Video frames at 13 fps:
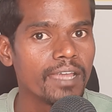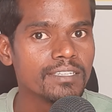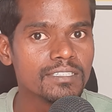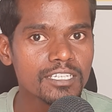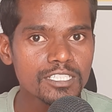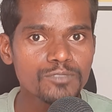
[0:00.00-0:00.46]

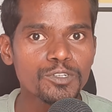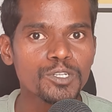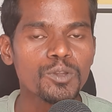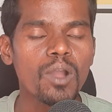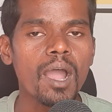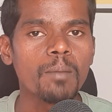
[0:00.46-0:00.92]
In this
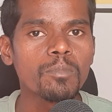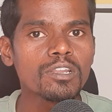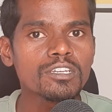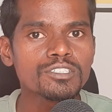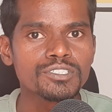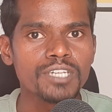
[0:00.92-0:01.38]
video, I'm
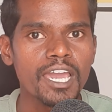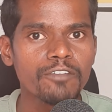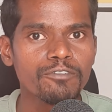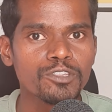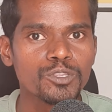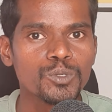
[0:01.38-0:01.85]
gonna
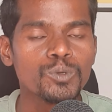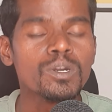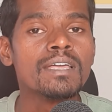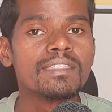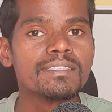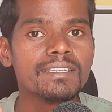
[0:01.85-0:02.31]
share with
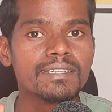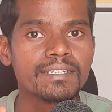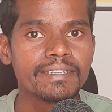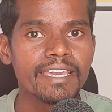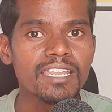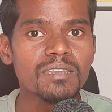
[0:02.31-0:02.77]
you the
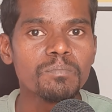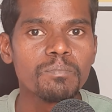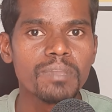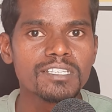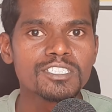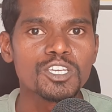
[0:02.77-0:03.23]

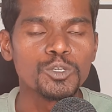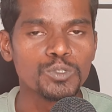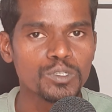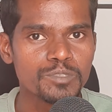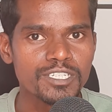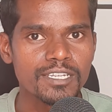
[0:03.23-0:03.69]
10 best
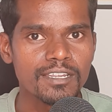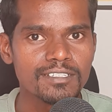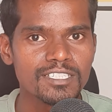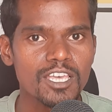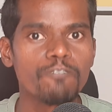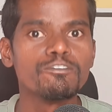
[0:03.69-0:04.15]
YouTube
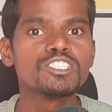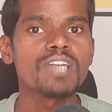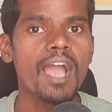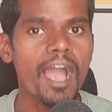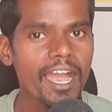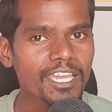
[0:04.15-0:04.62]
channels
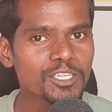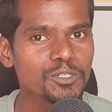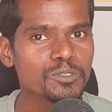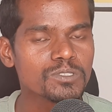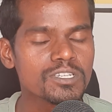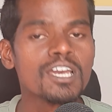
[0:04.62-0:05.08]
which I
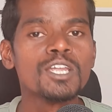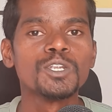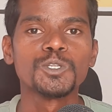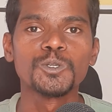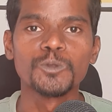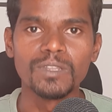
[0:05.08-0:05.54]
used
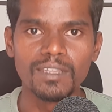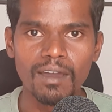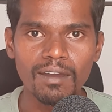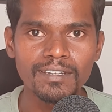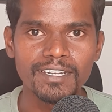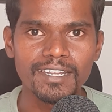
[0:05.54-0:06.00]
to
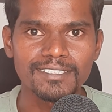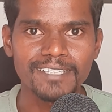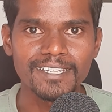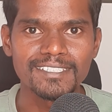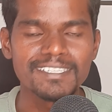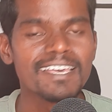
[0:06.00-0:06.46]
learn data
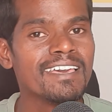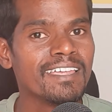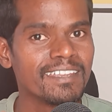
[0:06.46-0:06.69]
science.